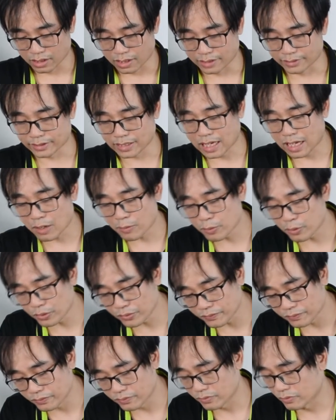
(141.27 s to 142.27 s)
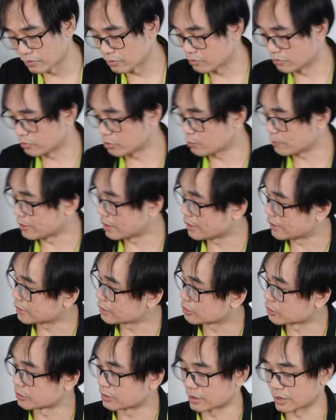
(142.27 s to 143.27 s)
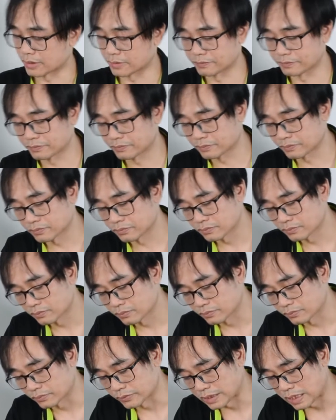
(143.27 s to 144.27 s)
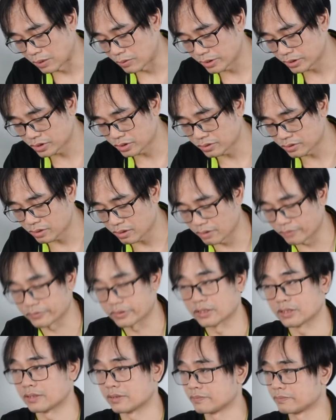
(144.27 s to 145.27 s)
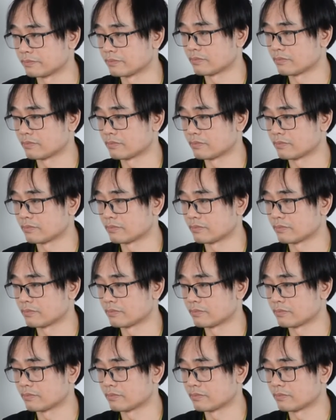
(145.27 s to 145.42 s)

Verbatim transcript: And the output will be linked to the direction of the